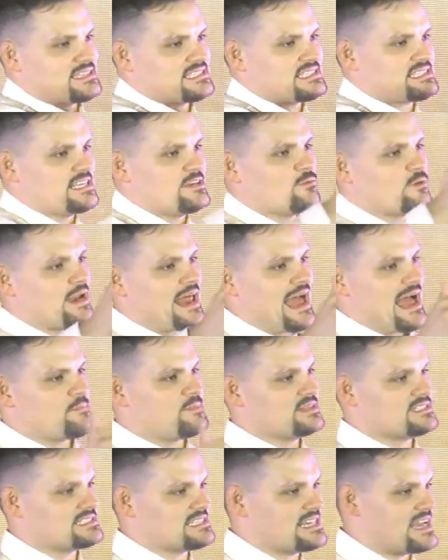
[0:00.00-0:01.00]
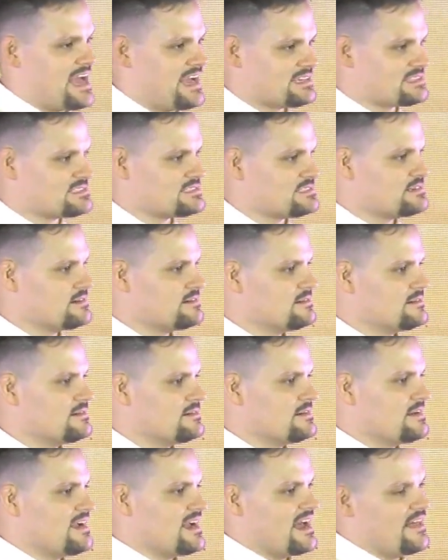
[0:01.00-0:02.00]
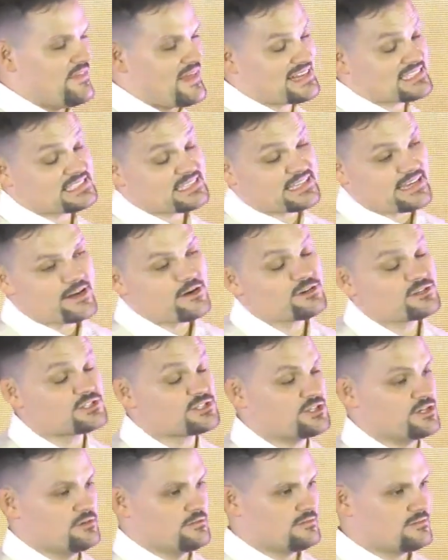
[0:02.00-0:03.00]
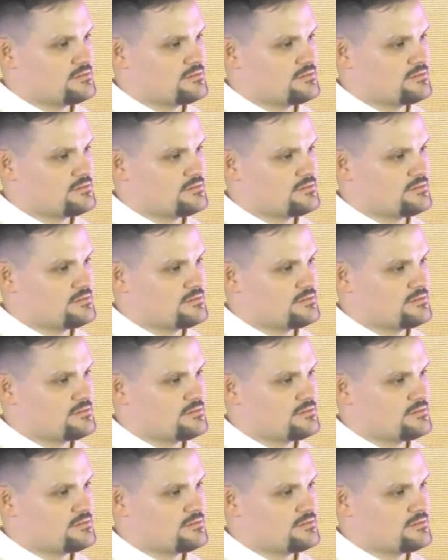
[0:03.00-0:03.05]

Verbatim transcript: see what happens next. That scares you.